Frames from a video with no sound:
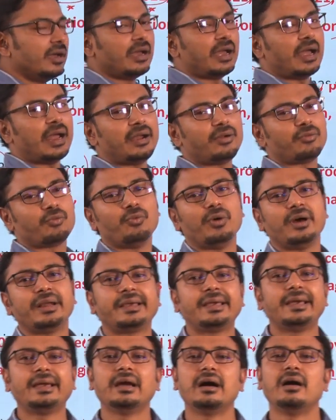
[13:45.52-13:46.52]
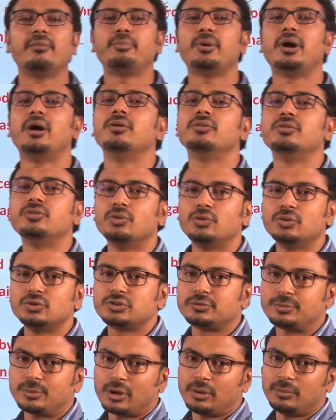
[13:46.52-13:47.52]
and working upon
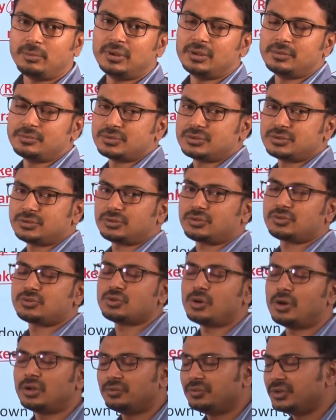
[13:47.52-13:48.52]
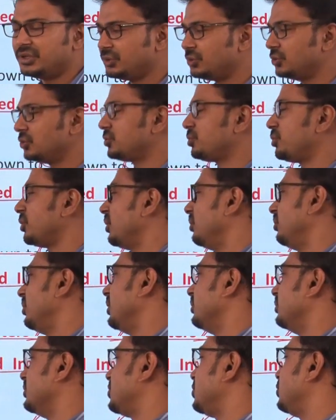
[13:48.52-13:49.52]
those problems, solving those
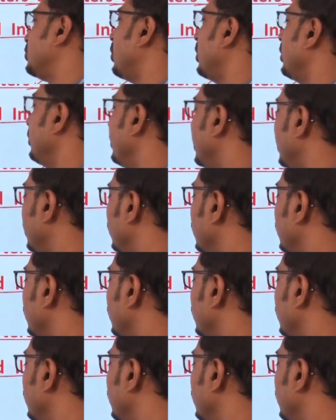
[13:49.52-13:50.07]
problems, solving